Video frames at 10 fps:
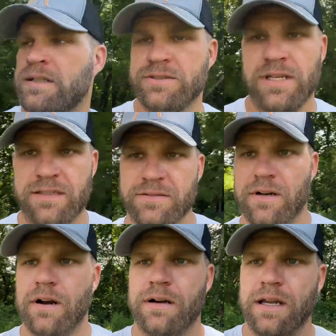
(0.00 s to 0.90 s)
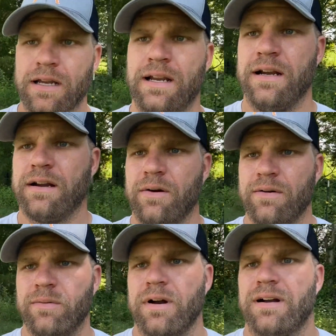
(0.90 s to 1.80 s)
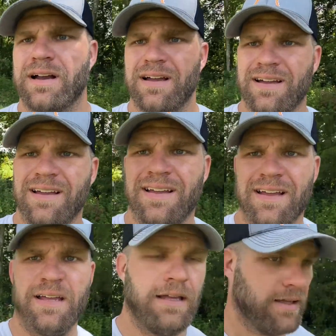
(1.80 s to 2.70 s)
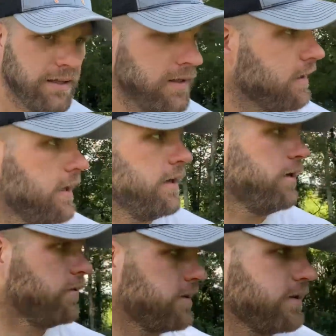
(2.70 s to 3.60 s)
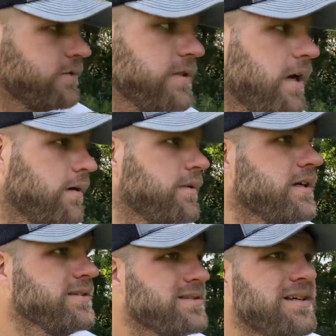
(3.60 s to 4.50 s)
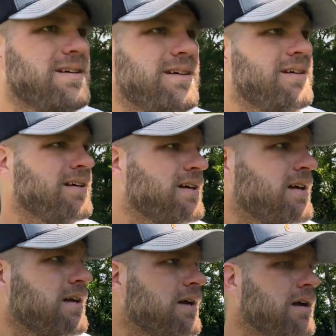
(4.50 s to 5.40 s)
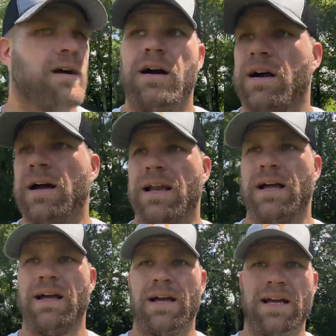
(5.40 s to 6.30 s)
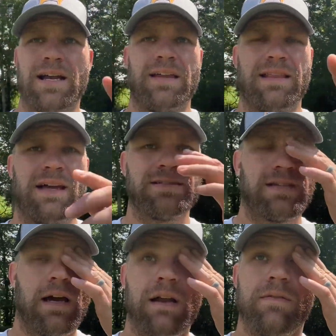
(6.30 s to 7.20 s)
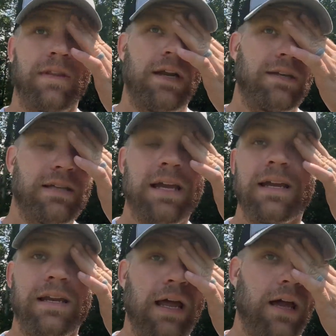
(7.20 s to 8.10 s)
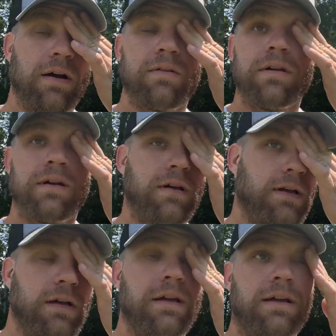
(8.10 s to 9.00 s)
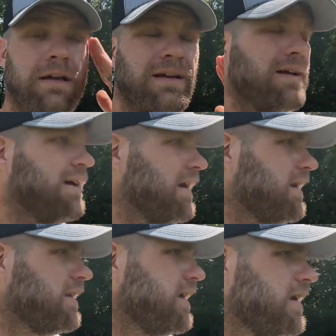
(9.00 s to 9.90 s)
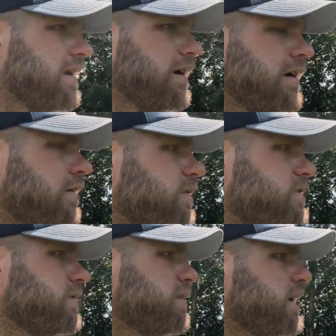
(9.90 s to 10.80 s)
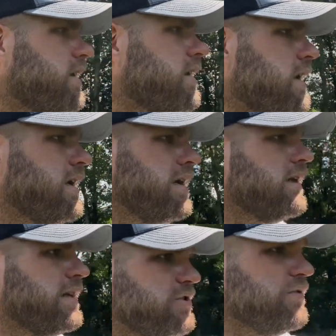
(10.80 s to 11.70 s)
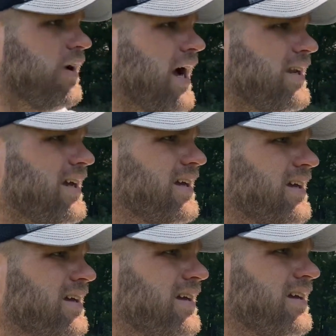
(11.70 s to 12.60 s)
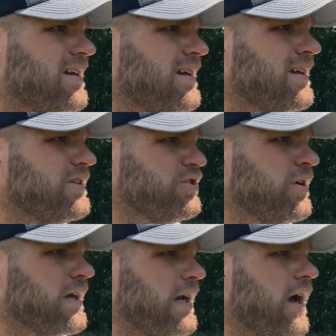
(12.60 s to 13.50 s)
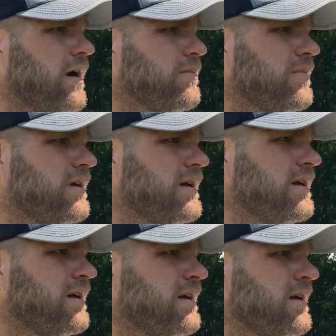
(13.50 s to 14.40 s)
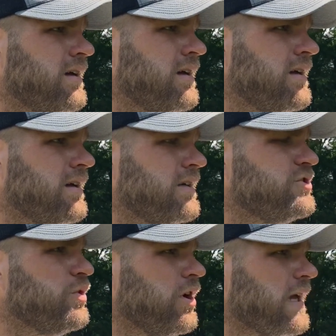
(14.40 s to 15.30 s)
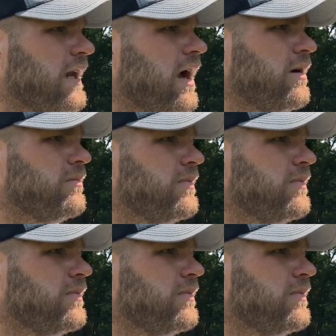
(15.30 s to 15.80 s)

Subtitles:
Chickens are already in here going to work. They know what their job is. All right, I got to get that side over there taken down, and then we should be good. Did you find it? Did you hook it up? Did you hook it up?